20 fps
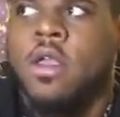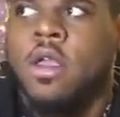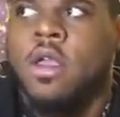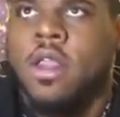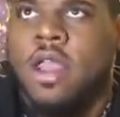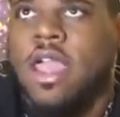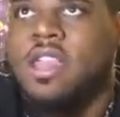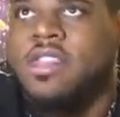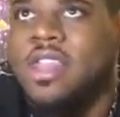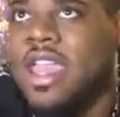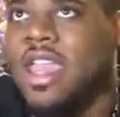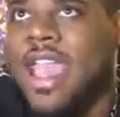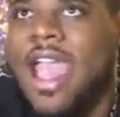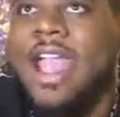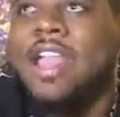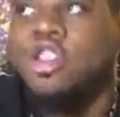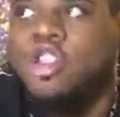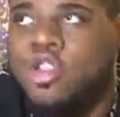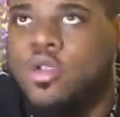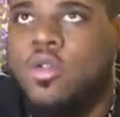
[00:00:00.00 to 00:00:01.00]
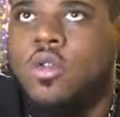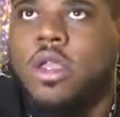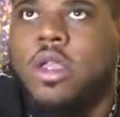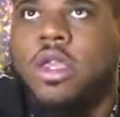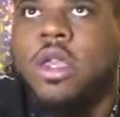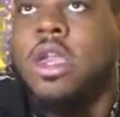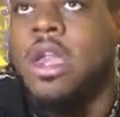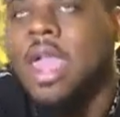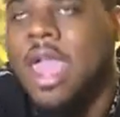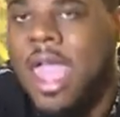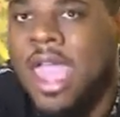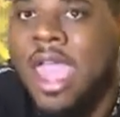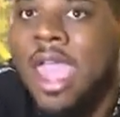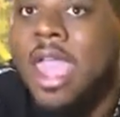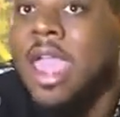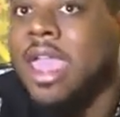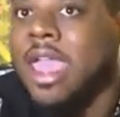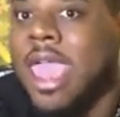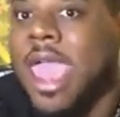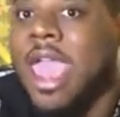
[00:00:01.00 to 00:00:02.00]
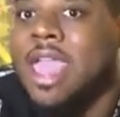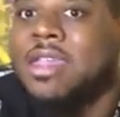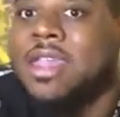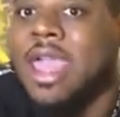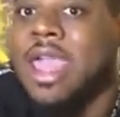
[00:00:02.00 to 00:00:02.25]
Yeah. They just got Judy and KJ